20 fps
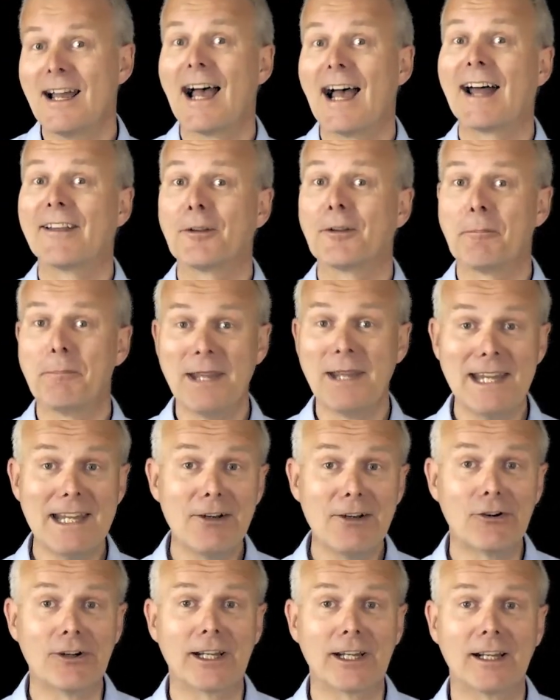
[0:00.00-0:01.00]
at
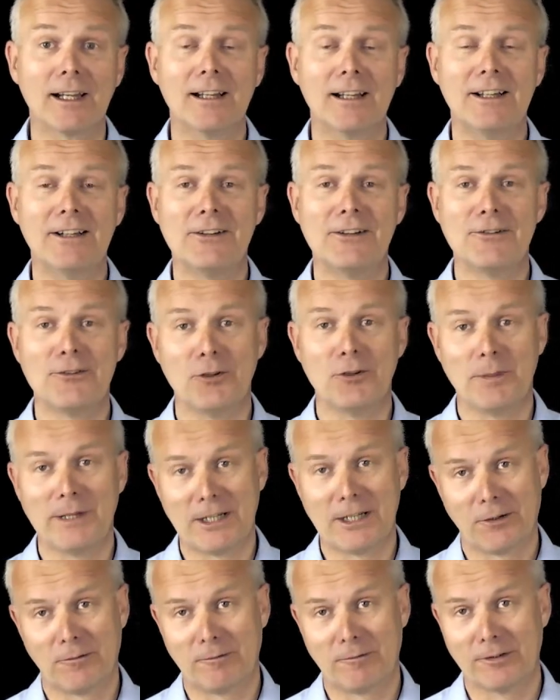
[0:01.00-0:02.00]
appearing to be
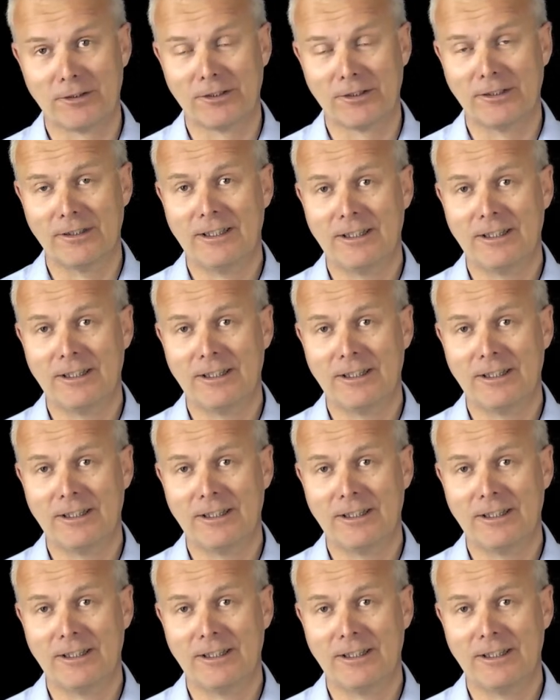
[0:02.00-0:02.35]
confident.